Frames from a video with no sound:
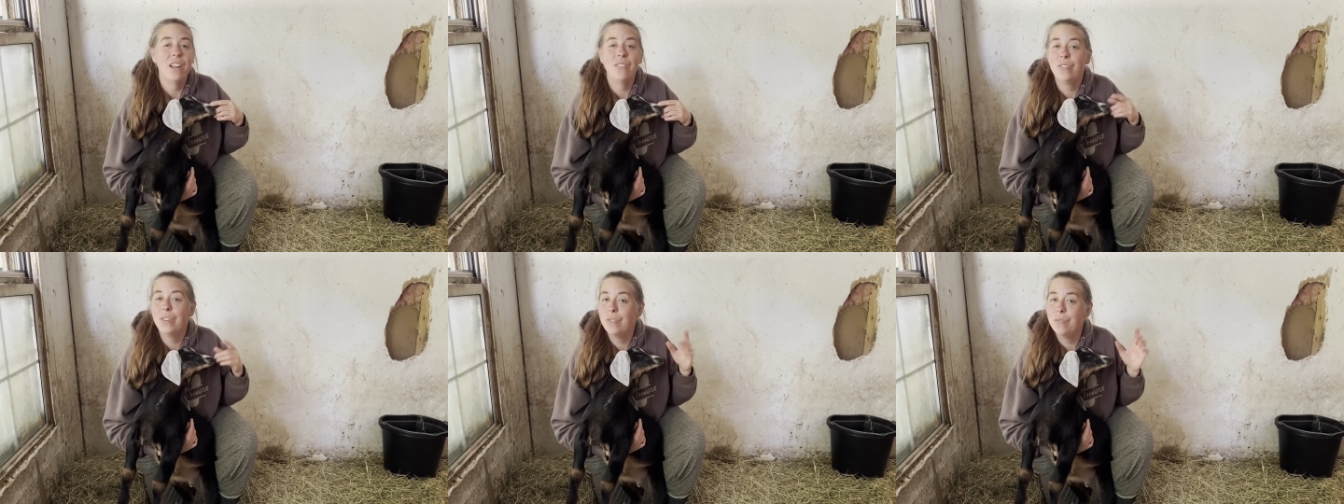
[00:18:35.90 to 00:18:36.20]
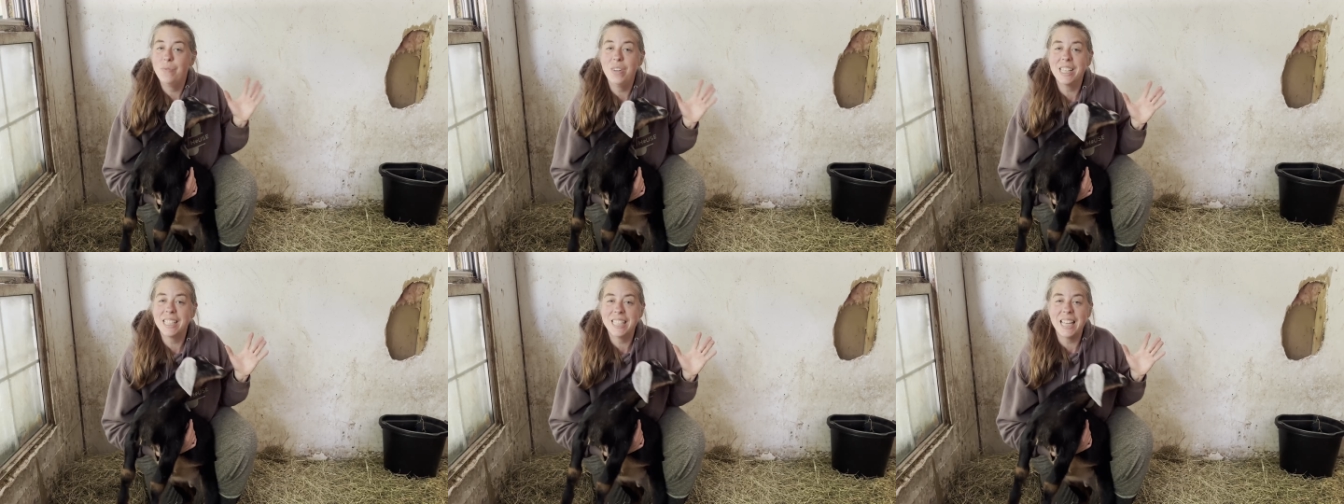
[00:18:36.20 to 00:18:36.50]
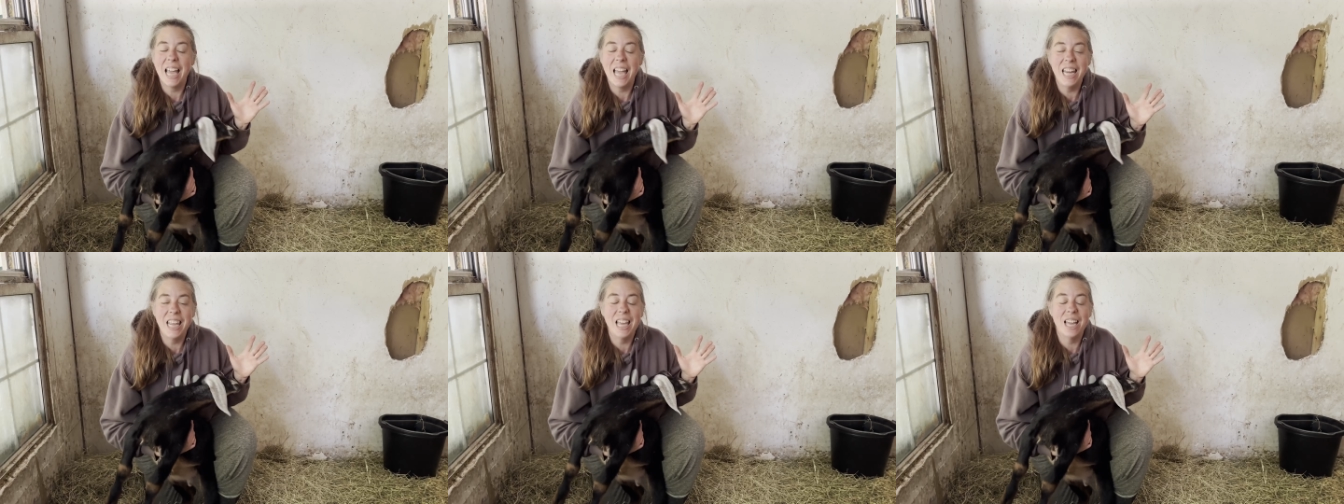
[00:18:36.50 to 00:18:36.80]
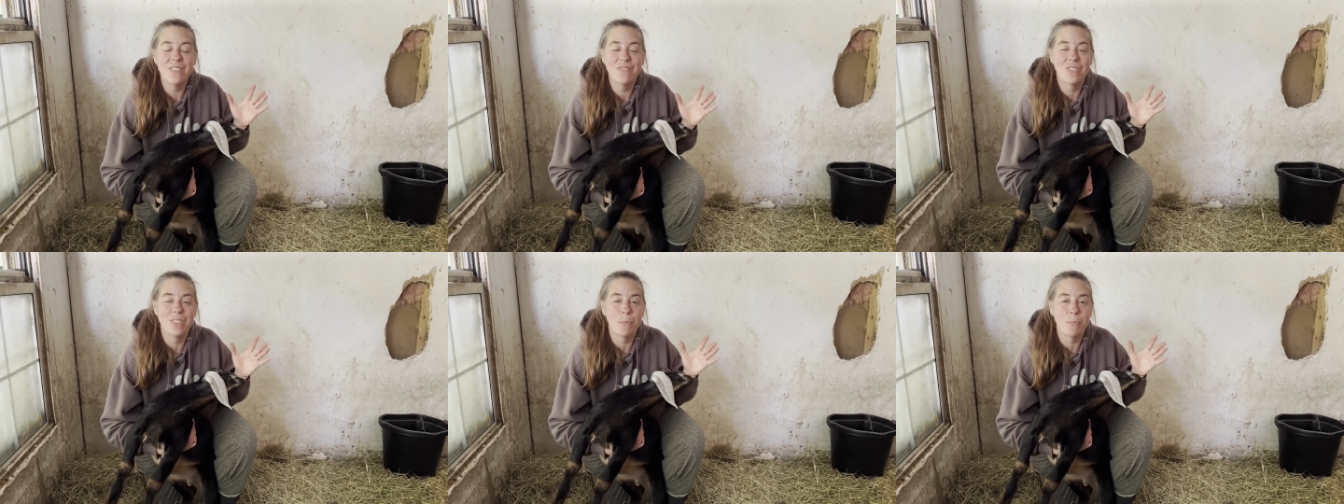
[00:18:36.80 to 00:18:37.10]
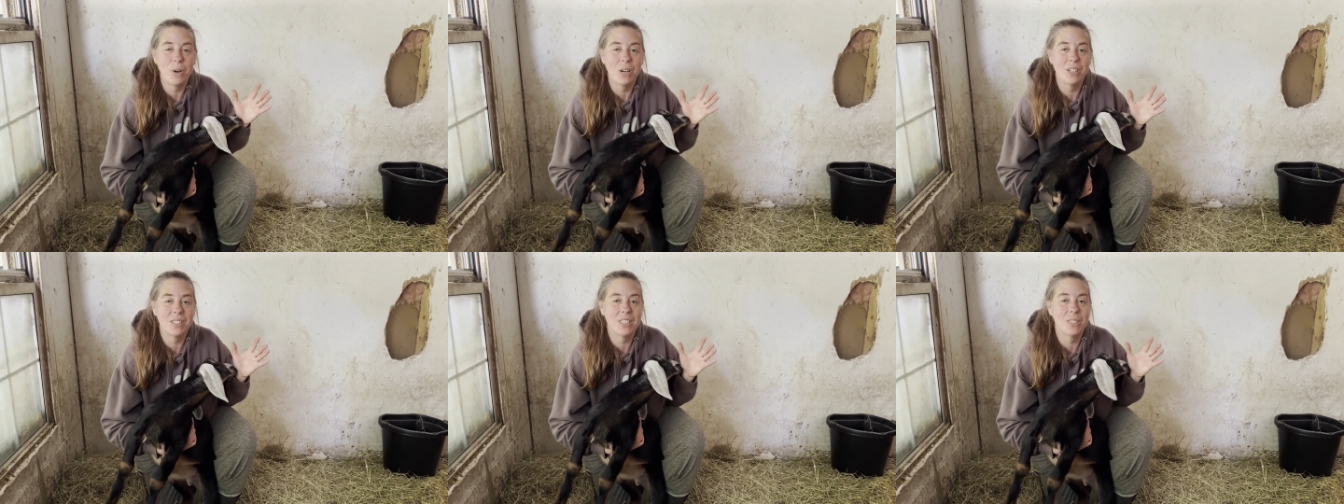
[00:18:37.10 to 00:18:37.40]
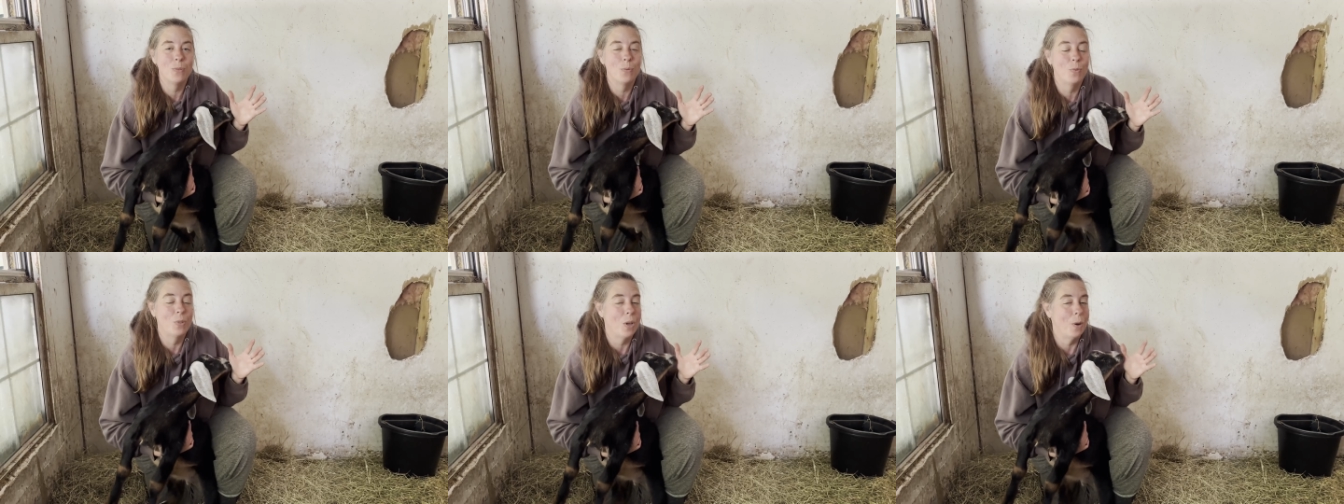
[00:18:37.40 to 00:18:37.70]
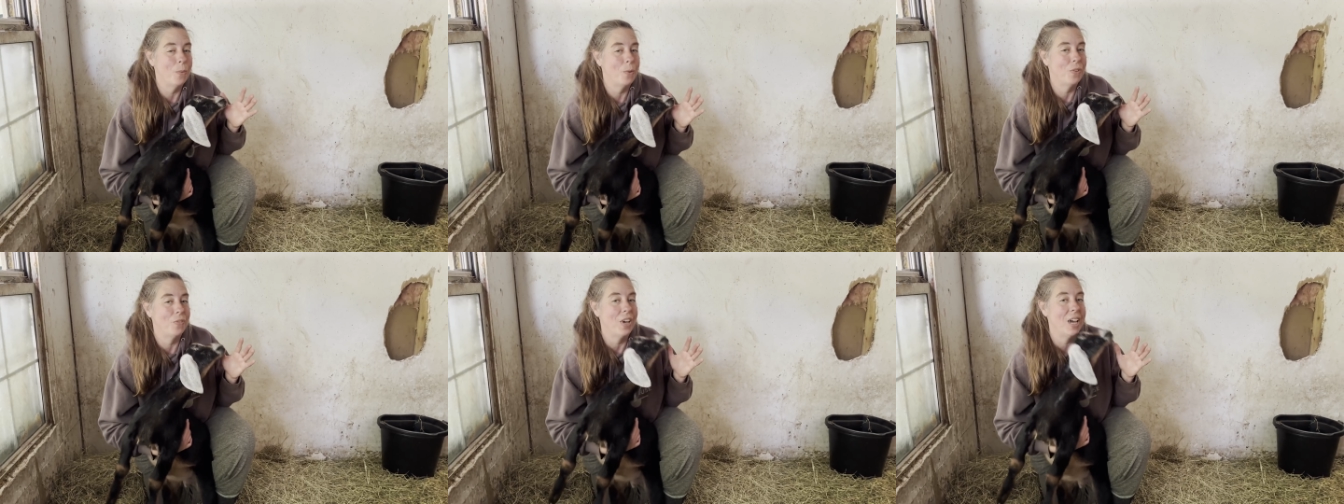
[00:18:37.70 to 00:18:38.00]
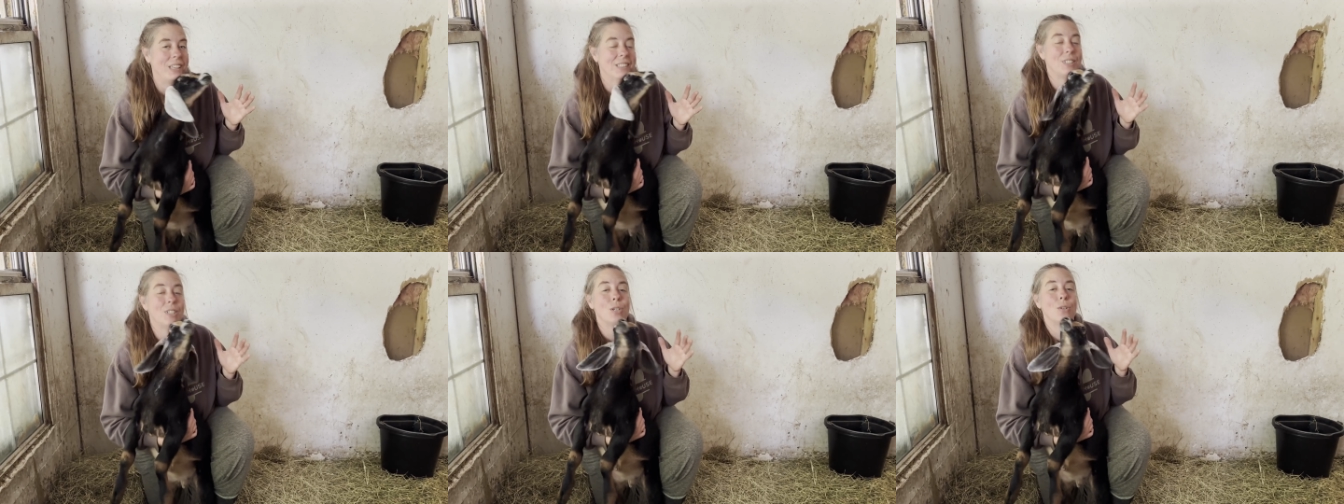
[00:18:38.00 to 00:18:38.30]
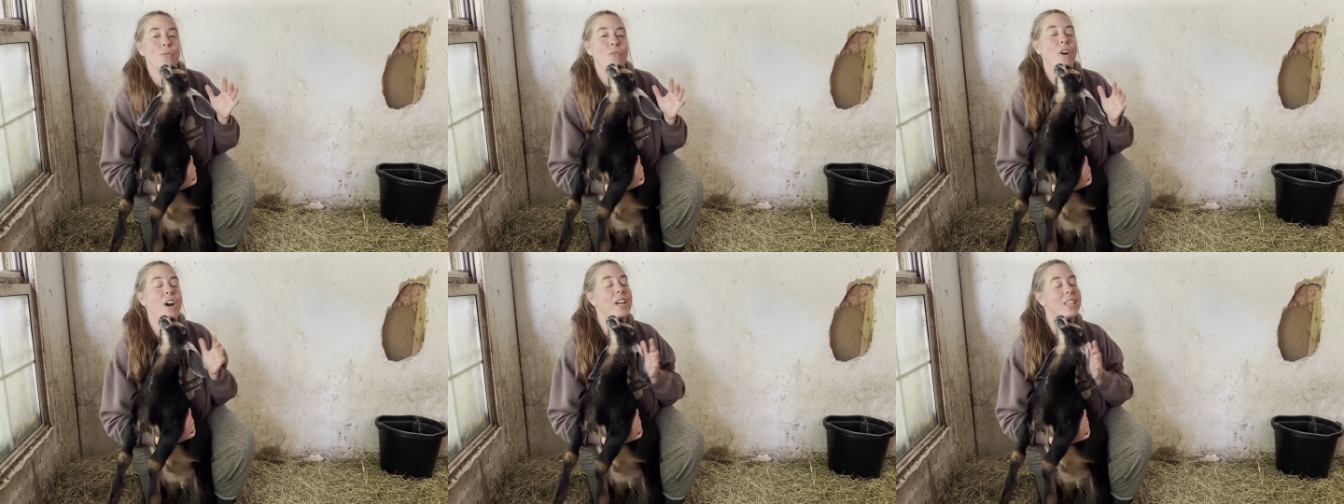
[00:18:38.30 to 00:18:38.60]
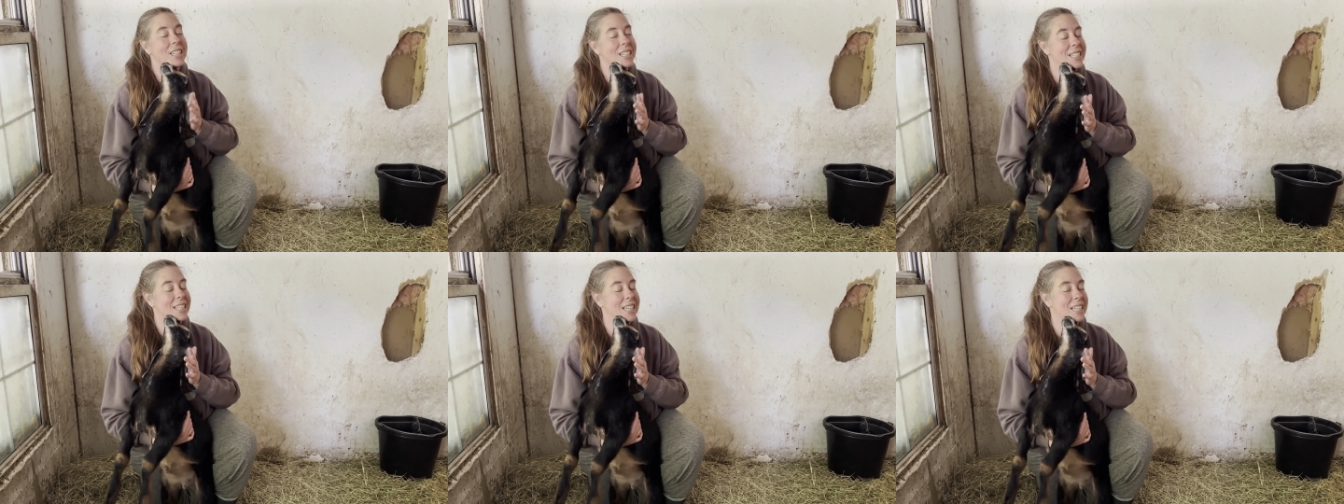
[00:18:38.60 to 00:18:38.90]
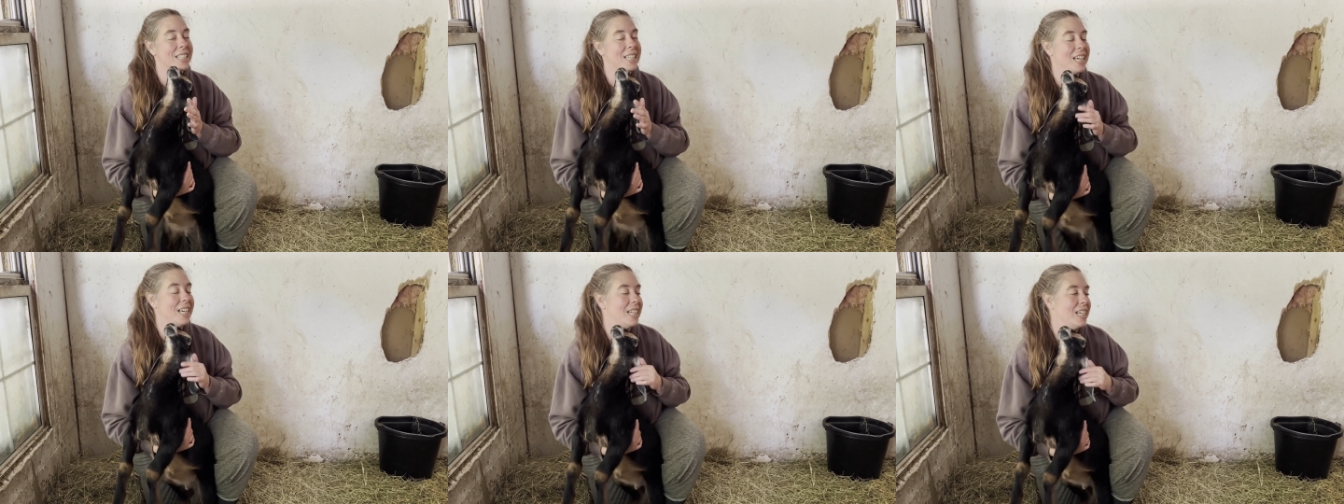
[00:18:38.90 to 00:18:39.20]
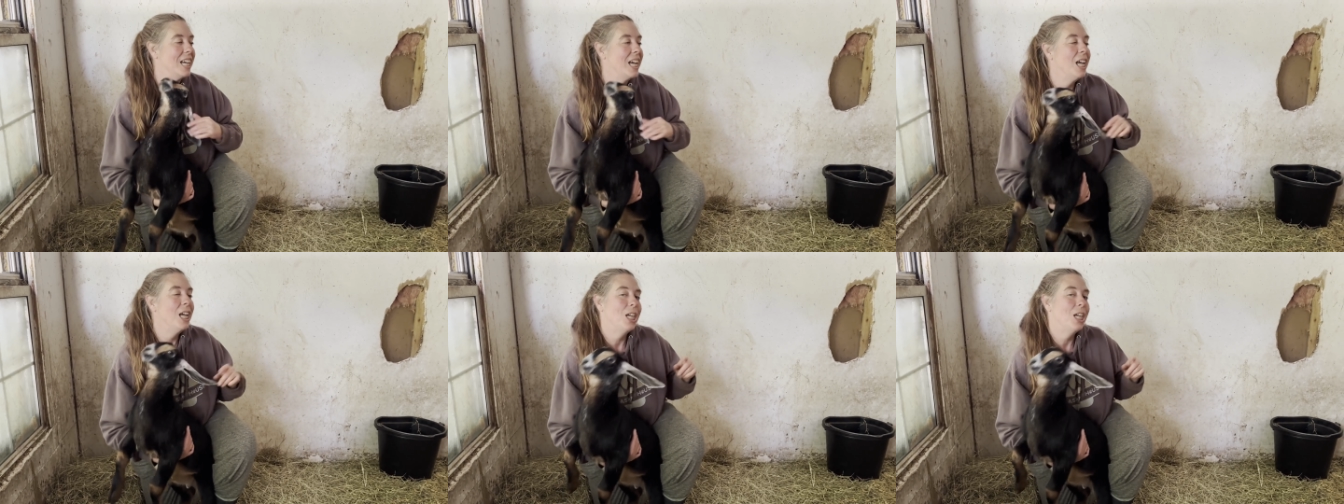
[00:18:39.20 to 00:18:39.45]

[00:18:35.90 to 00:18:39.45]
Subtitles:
if you've missed any of the births that we've had so far this season,